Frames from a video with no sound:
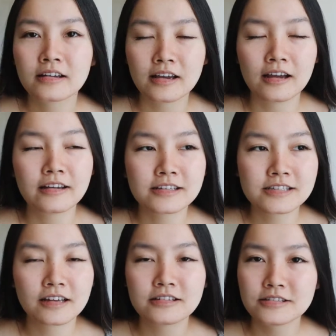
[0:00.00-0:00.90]
Guys,
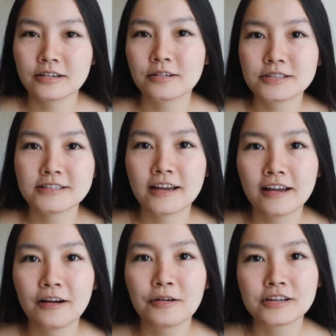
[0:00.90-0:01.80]
so today
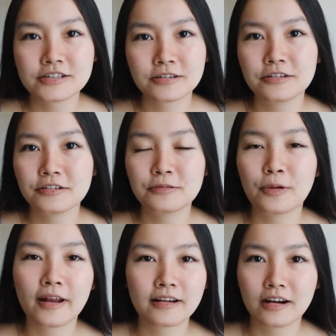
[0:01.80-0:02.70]
I want to show you
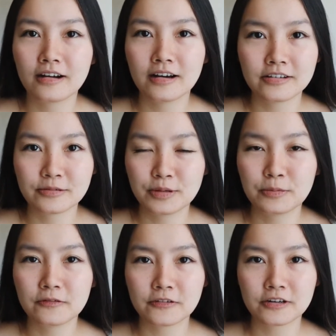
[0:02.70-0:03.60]
what I got other
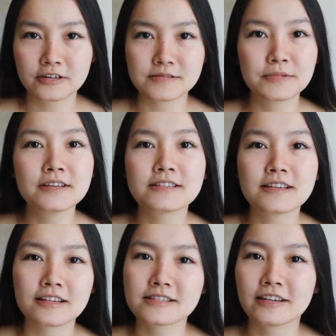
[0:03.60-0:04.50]
people for Christmas
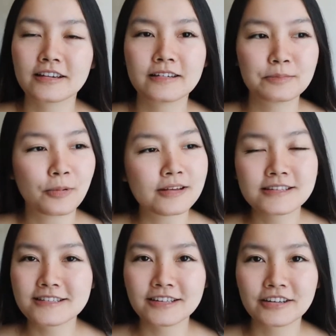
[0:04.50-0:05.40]
as like
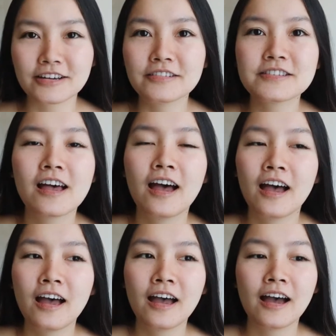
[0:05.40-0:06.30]
presents and gifts.
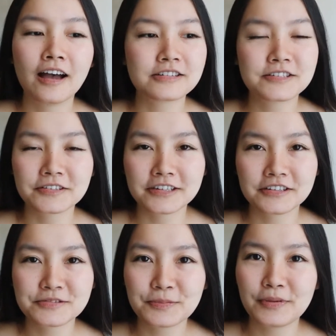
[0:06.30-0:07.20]
I just feel like
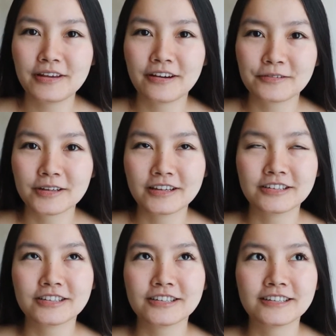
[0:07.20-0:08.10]
this would be a really
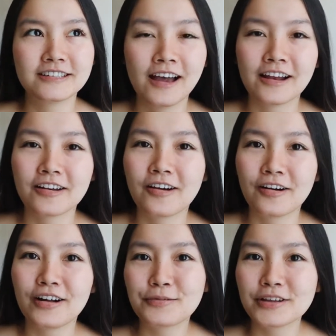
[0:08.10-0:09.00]
good, I don't
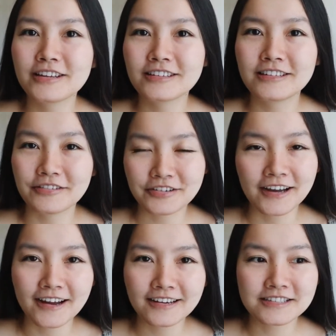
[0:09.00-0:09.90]
know, a really good gift
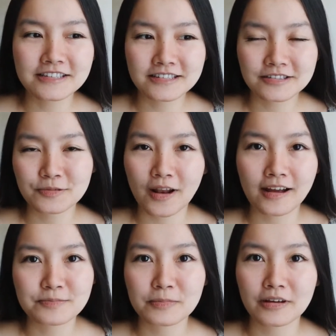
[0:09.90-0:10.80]
guide because this is what
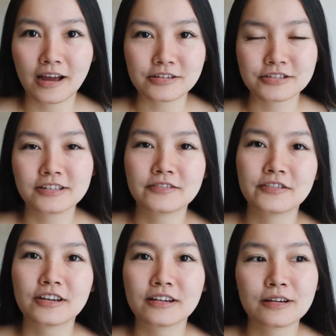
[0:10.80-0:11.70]
I'm actually
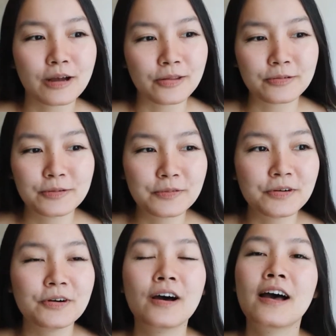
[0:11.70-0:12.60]
giving other
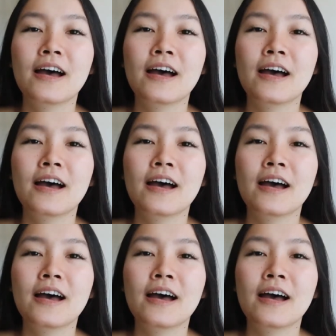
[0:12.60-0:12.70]
people.